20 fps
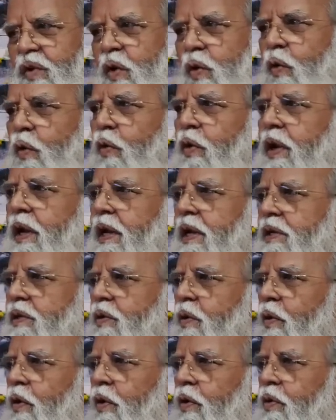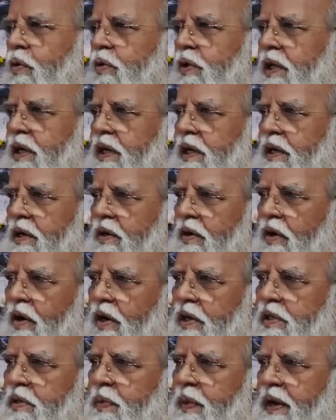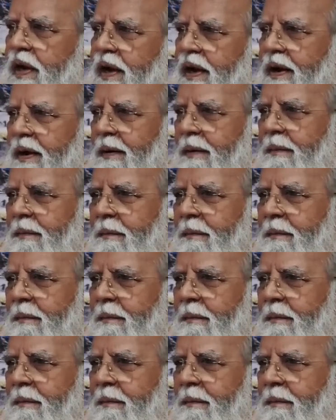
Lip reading: The rogis go to the hospital.